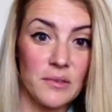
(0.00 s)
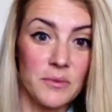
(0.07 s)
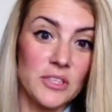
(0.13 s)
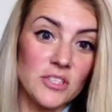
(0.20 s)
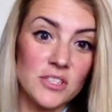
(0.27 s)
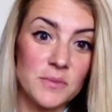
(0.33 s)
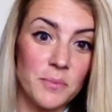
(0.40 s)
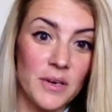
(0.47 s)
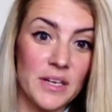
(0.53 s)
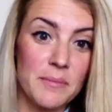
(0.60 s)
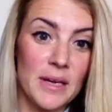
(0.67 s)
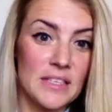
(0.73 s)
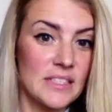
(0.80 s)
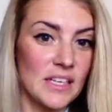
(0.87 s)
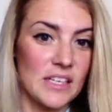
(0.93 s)
which is pretty
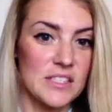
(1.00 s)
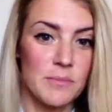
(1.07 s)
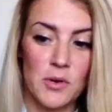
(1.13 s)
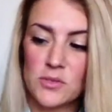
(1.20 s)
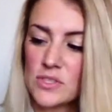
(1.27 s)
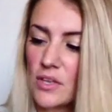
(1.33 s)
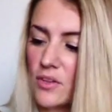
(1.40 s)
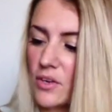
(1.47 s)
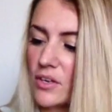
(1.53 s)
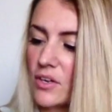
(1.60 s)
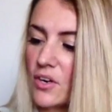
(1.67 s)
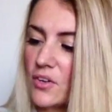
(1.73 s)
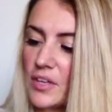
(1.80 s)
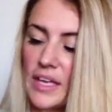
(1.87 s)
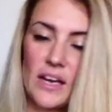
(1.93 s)
amazing because most other
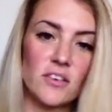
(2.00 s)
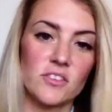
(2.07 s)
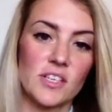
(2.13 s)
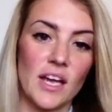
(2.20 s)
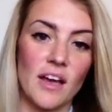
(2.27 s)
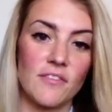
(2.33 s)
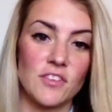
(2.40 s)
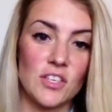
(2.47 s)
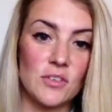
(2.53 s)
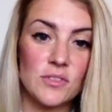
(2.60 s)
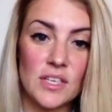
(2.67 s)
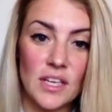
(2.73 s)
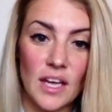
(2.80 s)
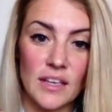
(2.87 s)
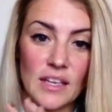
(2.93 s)
curling irons I have to use
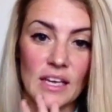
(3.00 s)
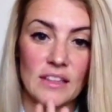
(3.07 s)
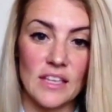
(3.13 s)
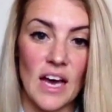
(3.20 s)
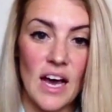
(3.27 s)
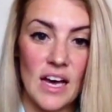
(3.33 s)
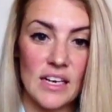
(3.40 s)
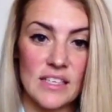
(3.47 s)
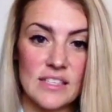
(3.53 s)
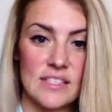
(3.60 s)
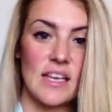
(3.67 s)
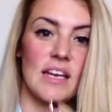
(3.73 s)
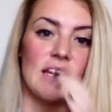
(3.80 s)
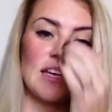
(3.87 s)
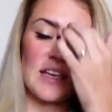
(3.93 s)
it on like the hottest
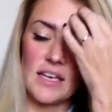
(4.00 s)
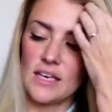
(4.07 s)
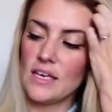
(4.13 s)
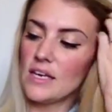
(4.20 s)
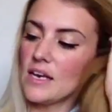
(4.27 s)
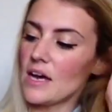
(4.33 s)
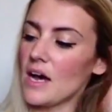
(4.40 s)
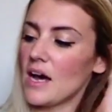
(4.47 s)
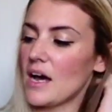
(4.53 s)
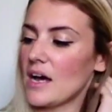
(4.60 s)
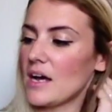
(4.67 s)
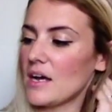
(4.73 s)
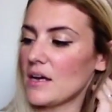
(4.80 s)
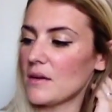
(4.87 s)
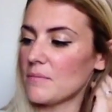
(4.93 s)
setting.
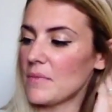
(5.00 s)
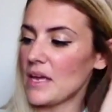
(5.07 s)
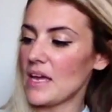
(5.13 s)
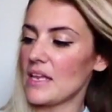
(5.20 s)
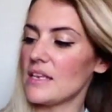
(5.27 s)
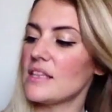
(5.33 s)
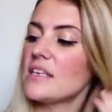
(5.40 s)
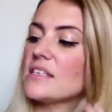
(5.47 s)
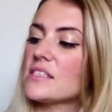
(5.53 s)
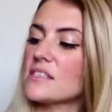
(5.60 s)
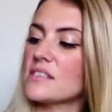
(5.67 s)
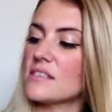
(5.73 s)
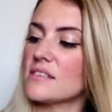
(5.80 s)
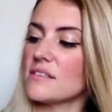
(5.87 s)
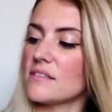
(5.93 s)
And
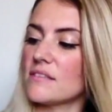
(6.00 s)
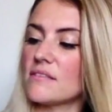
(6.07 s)
this